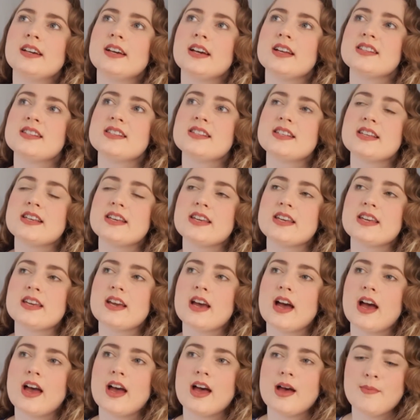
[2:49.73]
and see
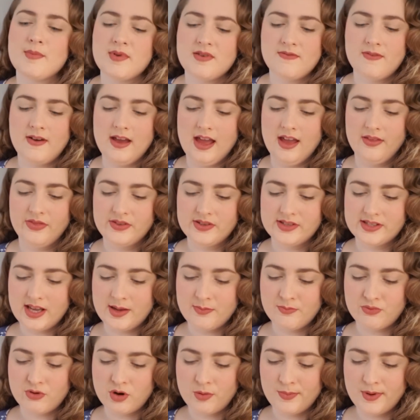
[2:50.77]
if I had the same
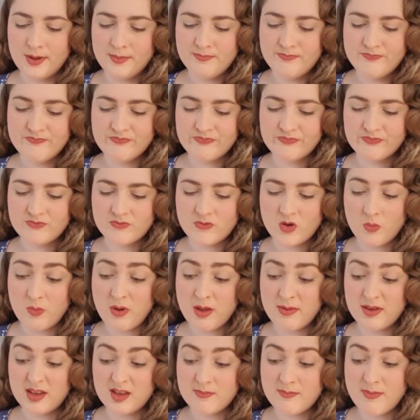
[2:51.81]
problem, or
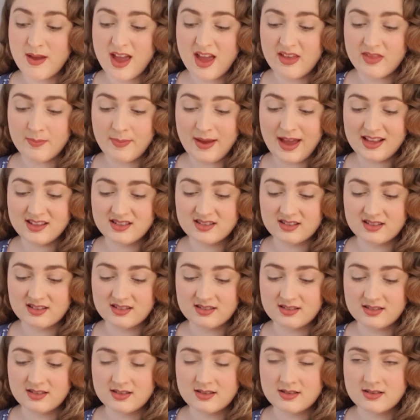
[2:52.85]
maybe compare the
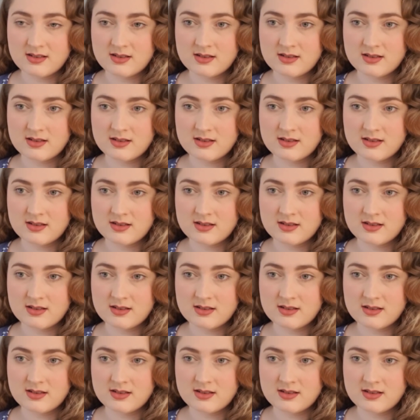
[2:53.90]
patterns.